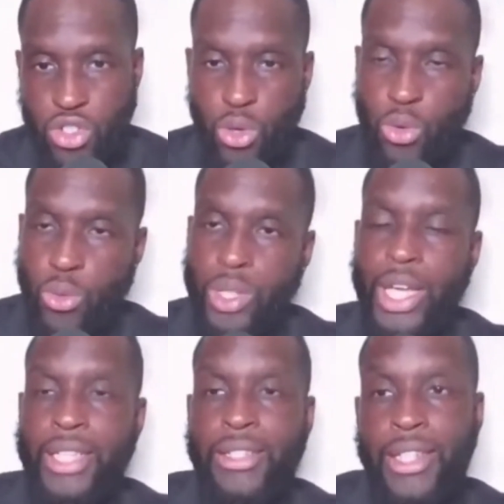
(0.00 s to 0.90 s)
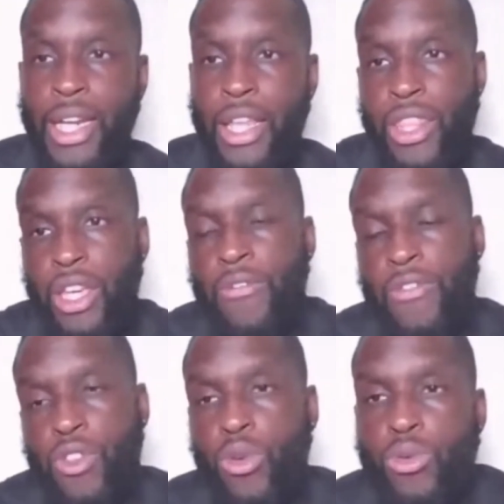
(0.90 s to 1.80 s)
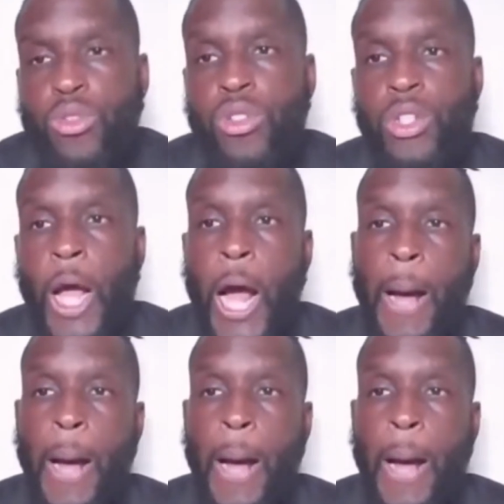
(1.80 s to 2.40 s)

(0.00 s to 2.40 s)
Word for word: And so, with that said, I think for those